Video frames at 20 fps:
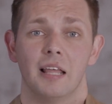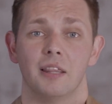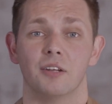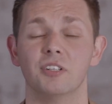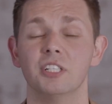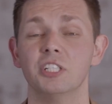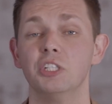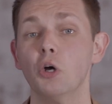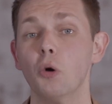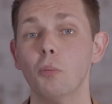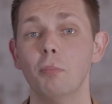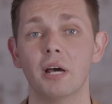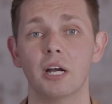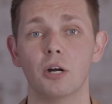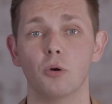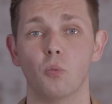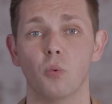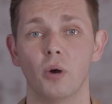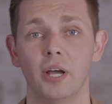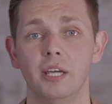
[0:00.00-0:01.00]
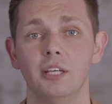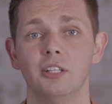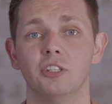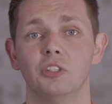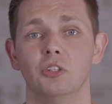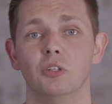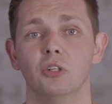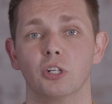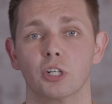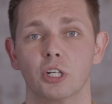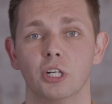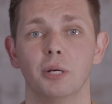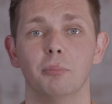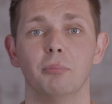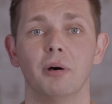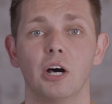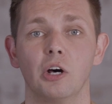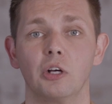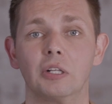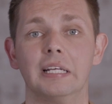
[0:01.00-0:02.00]
There is no better way to learn
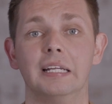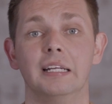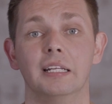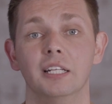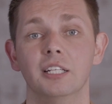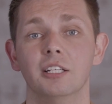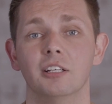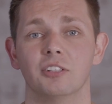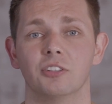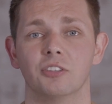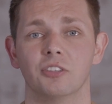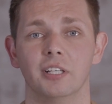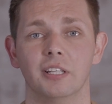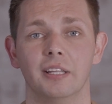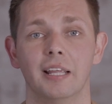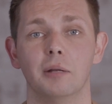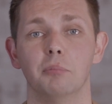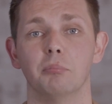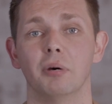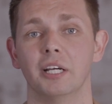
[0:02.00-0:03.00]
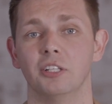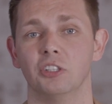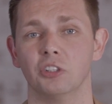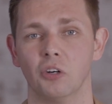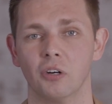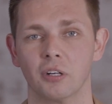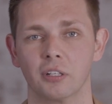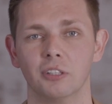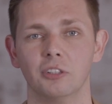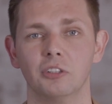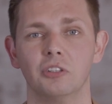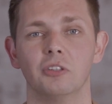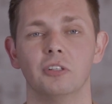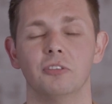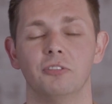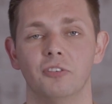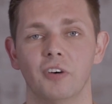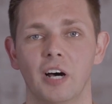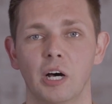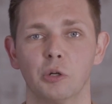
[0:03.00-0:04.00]
about an industry than by talking to
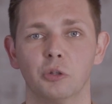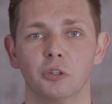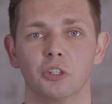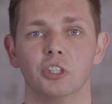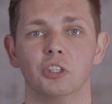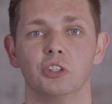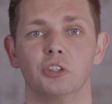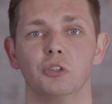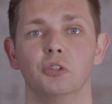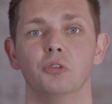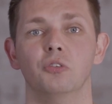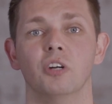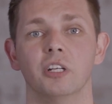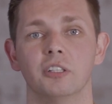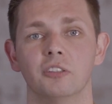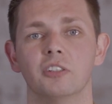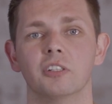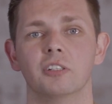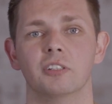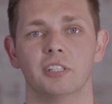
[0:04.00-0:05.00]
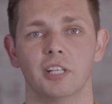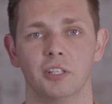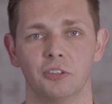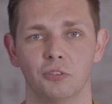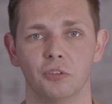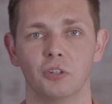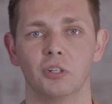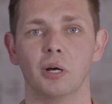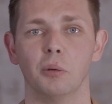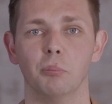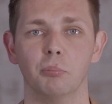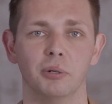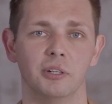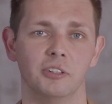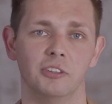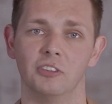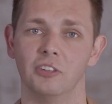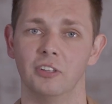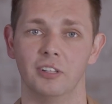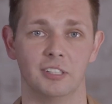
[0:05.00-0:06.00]
the founders who run successful
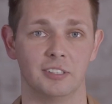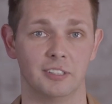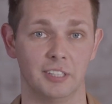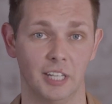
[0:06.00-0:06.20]
companies in the